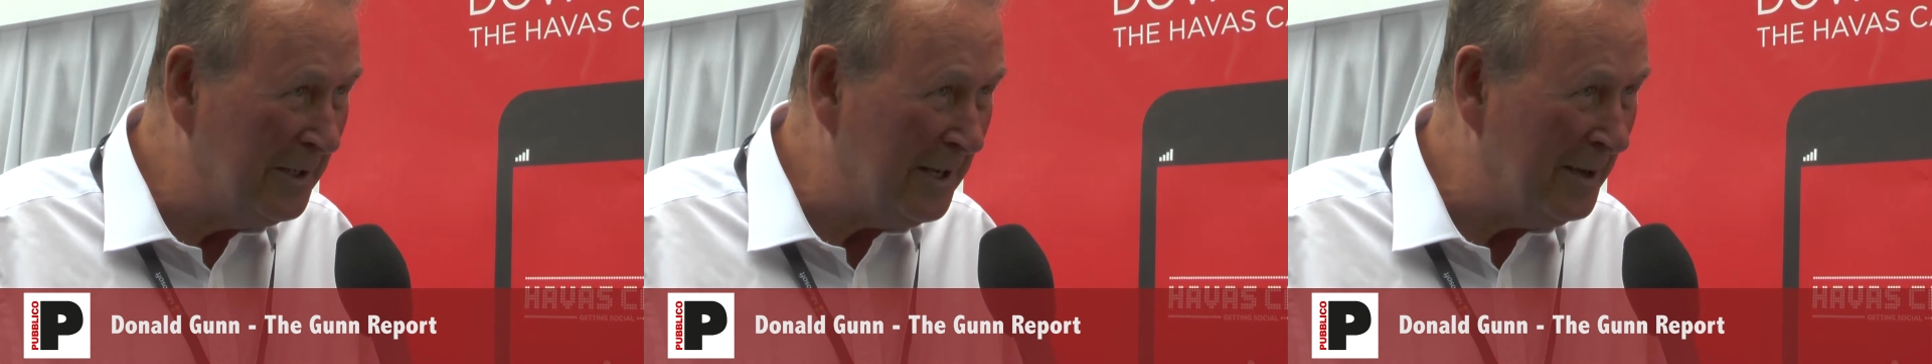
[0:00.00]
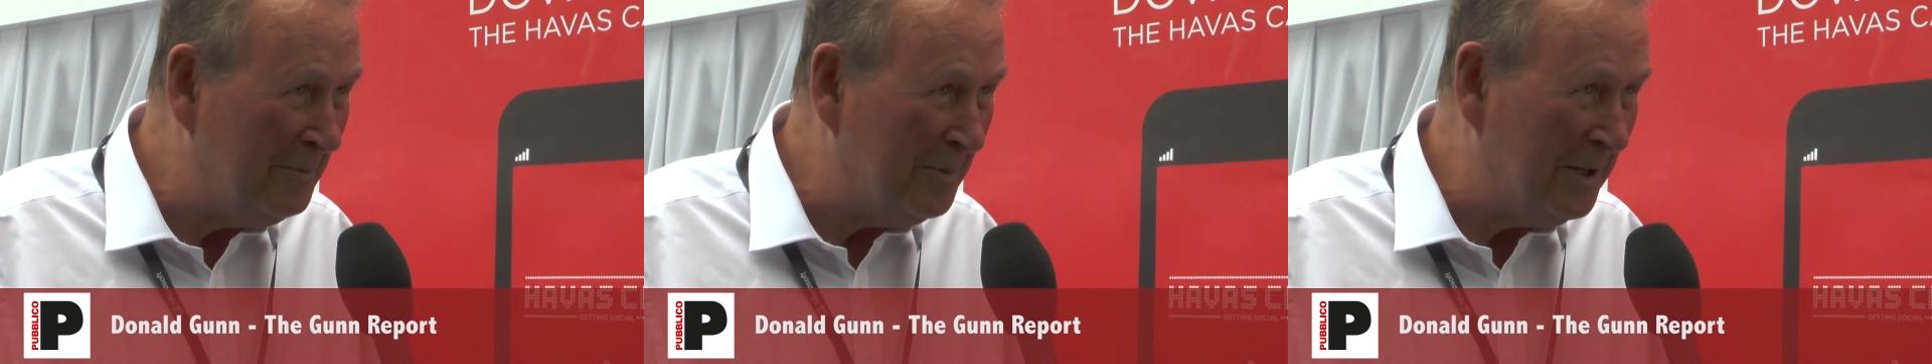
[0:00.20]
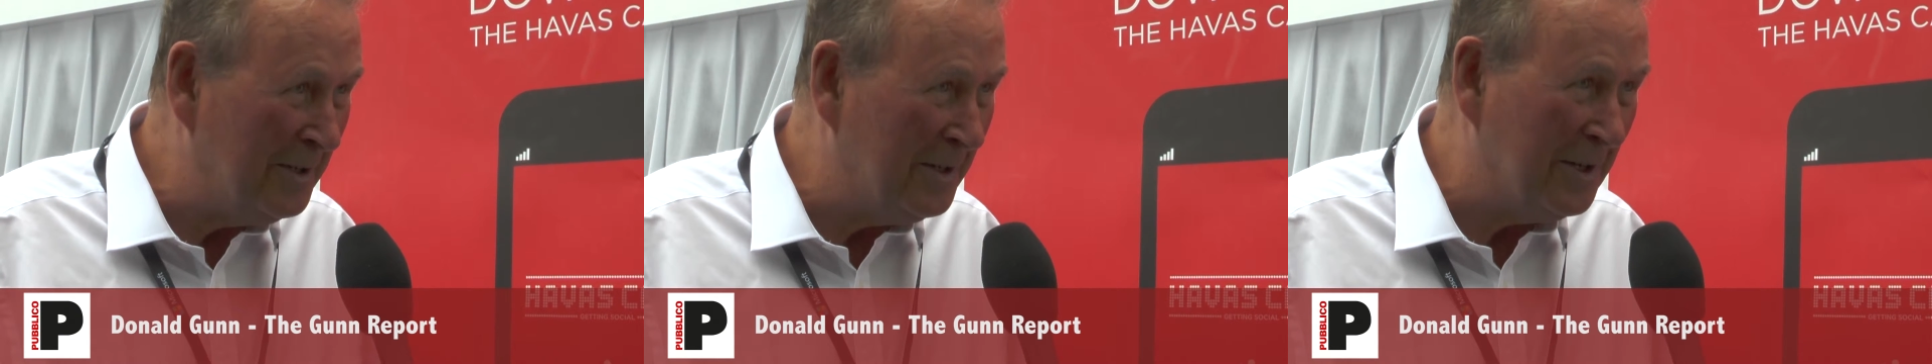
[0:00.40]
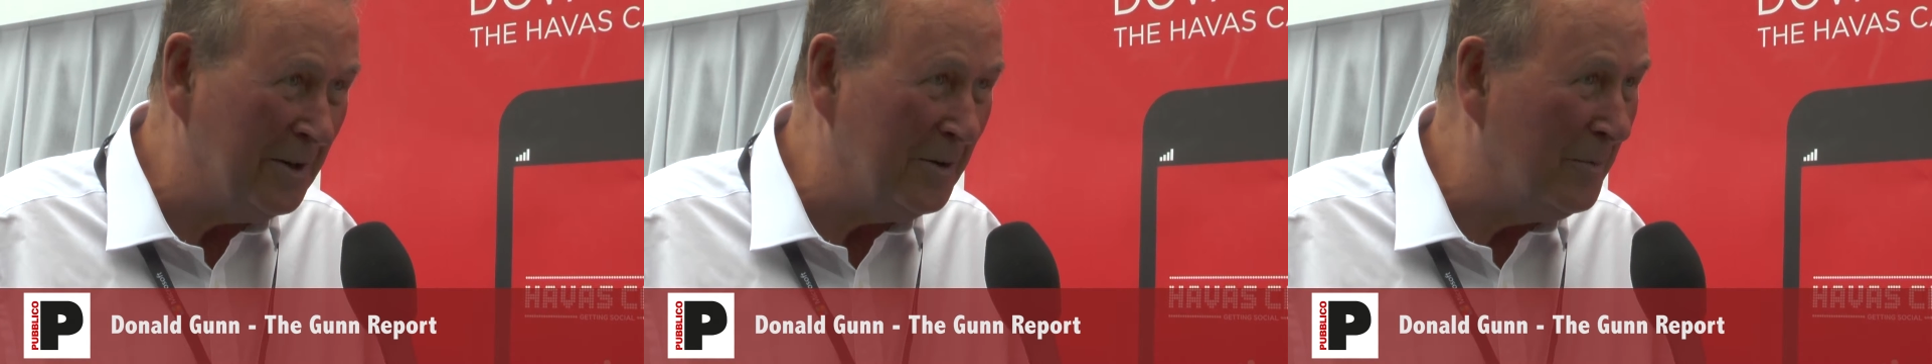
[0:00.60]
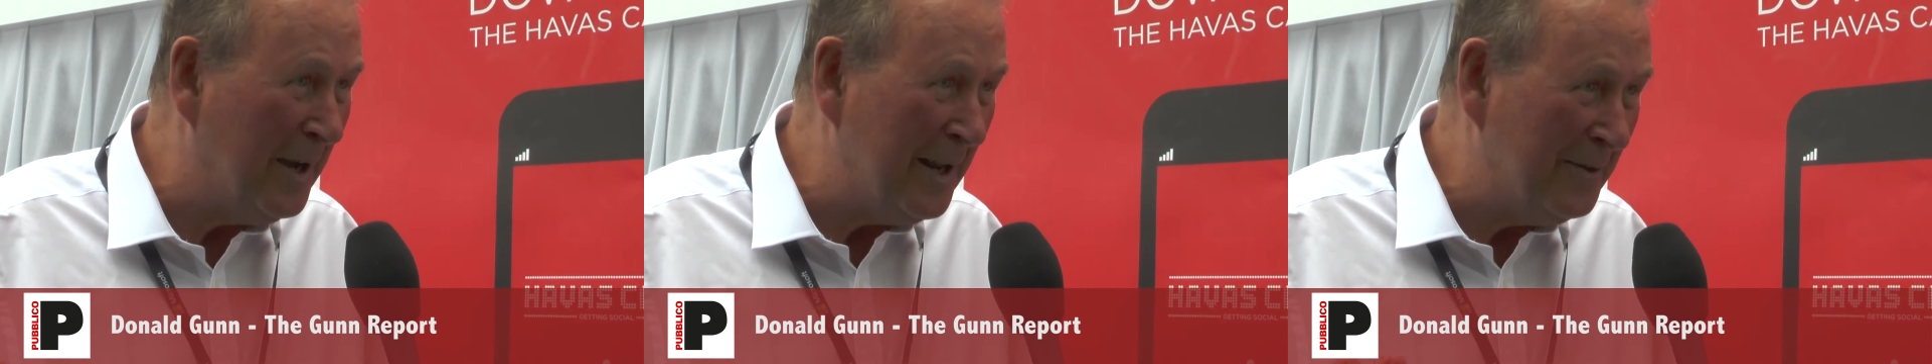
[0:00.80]
campaign and it
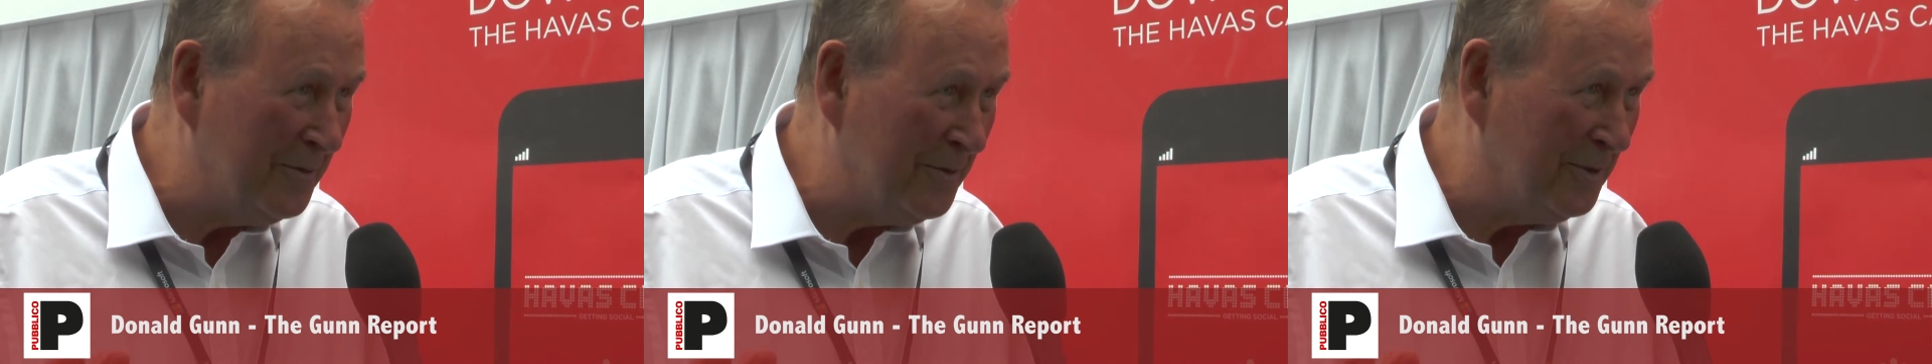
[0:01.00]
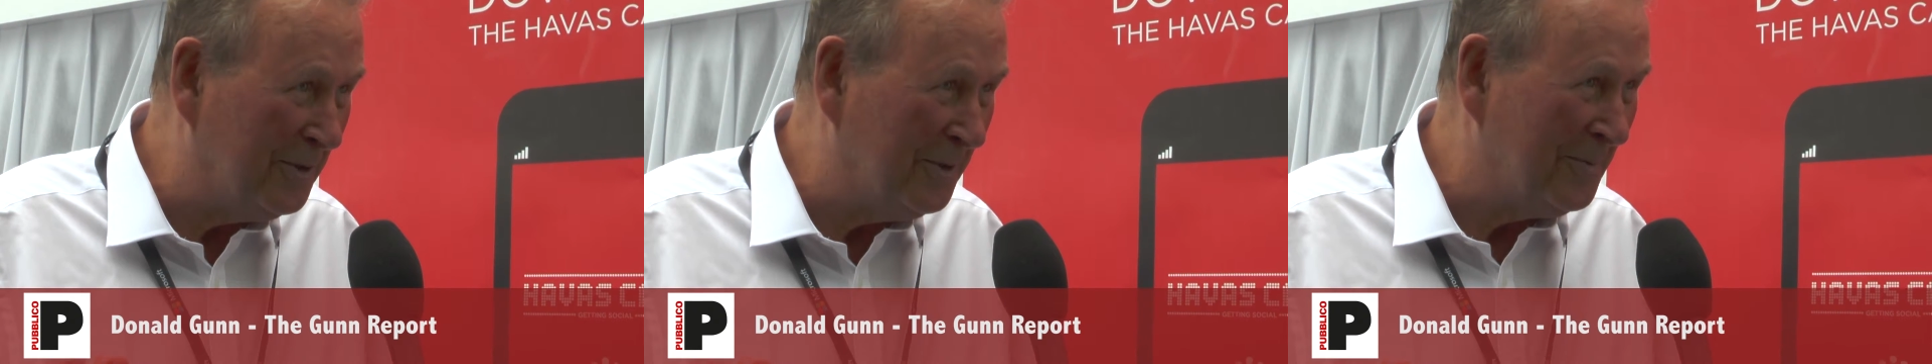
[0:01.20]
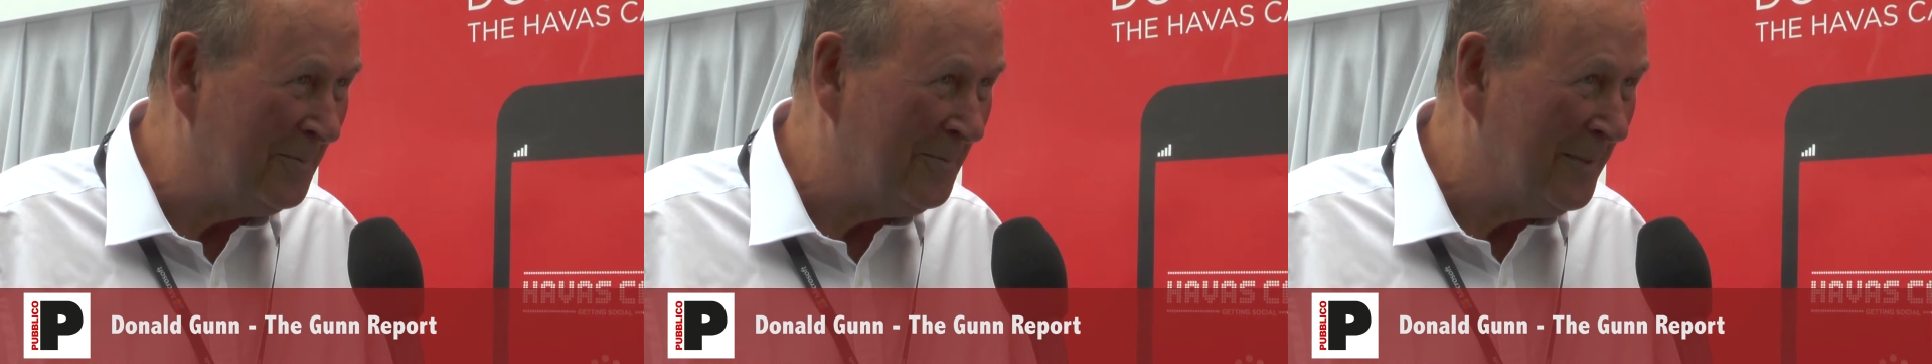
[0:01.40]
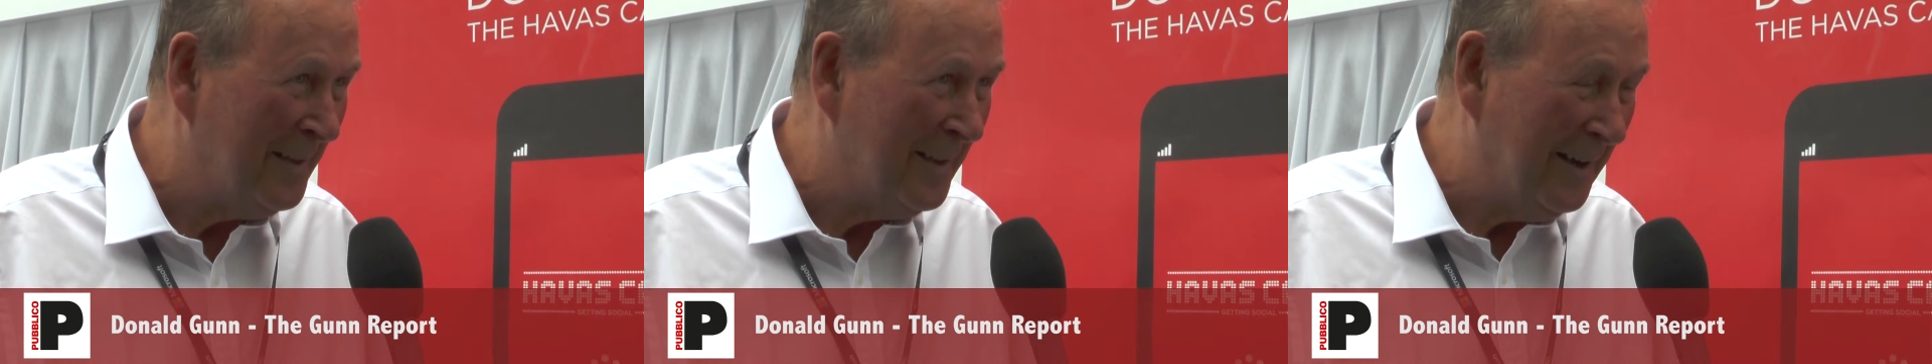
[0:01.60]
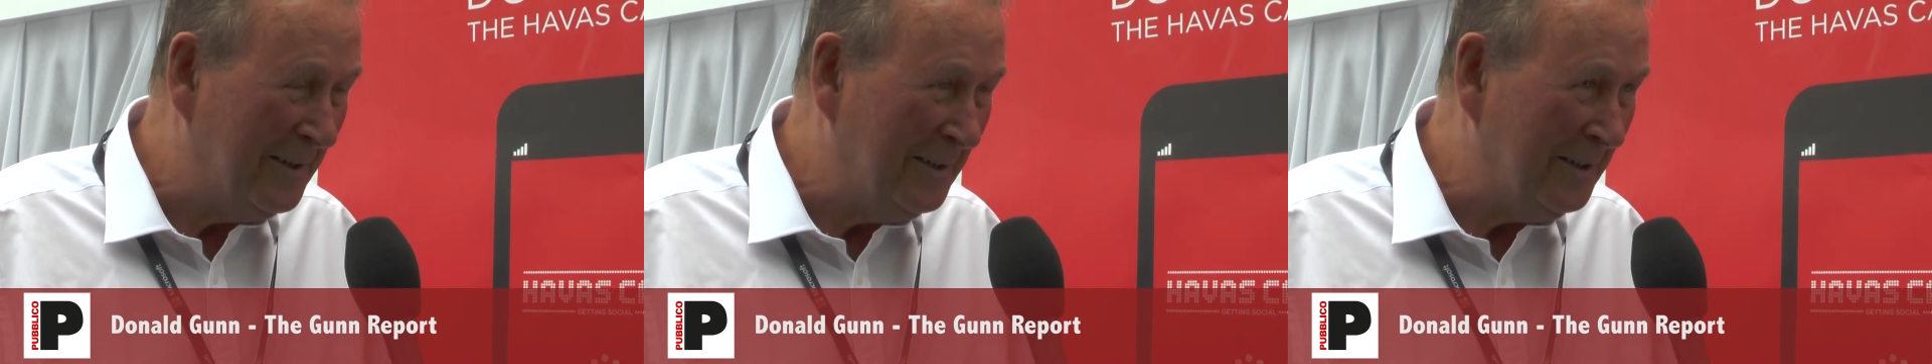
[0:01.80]
ran for
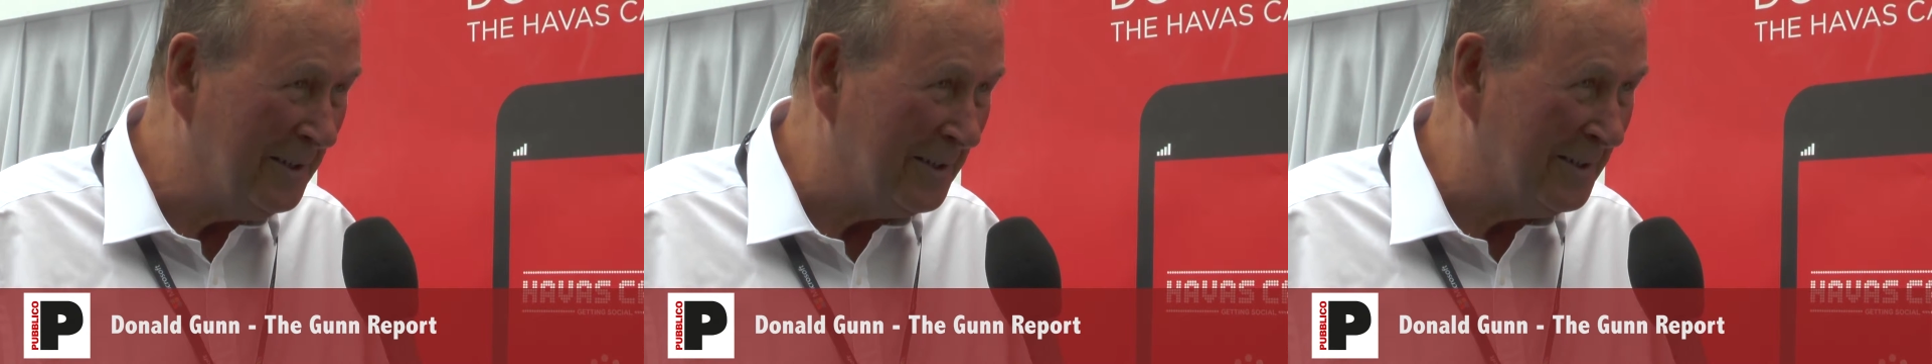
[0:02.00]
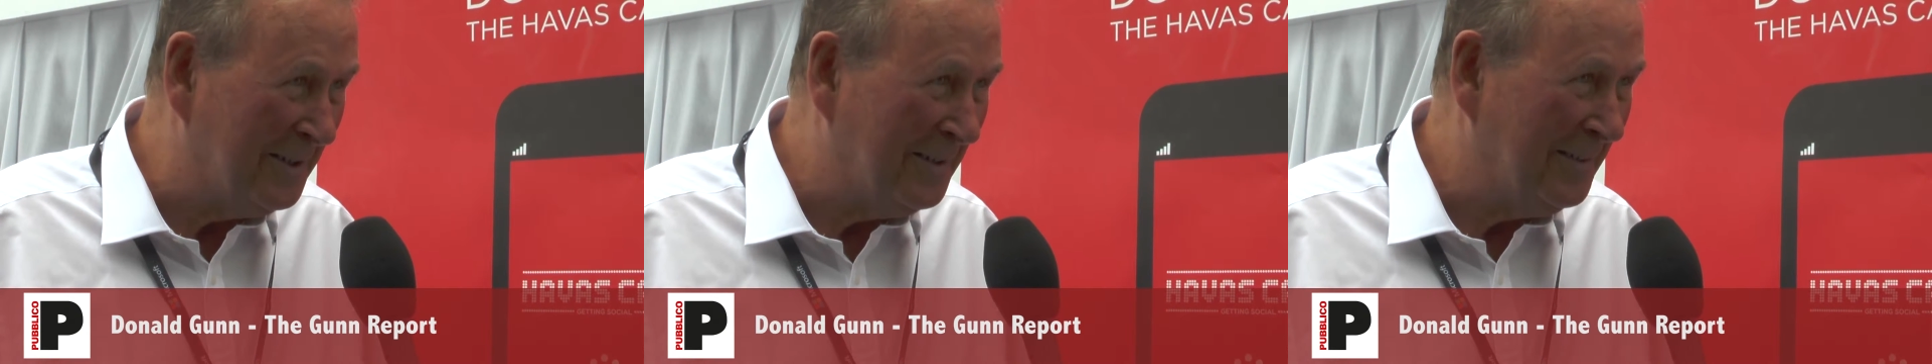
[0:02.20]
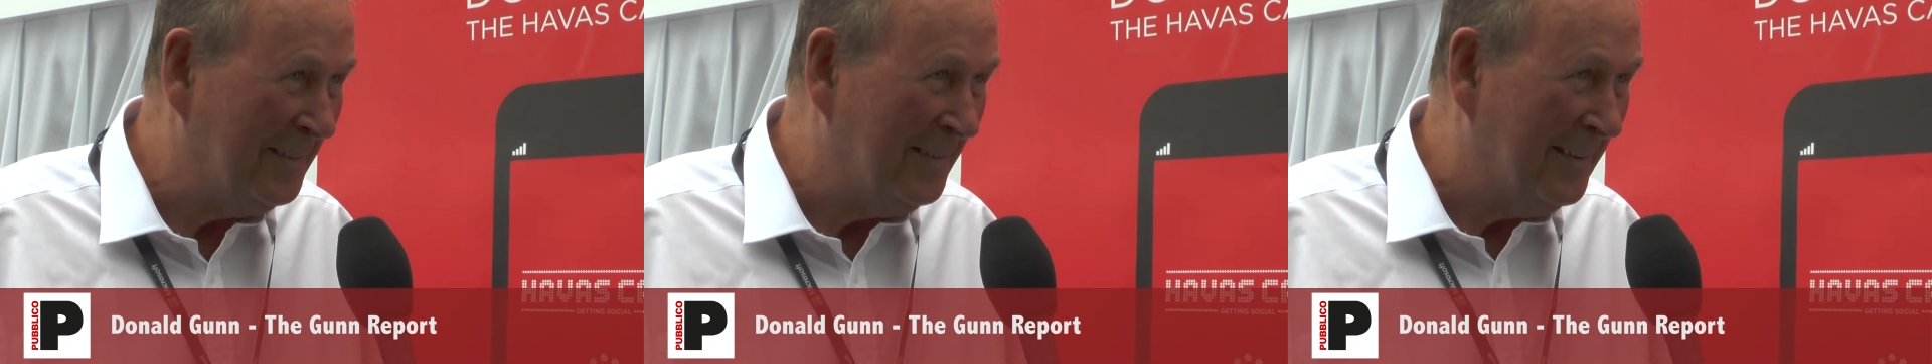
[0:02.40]
a year.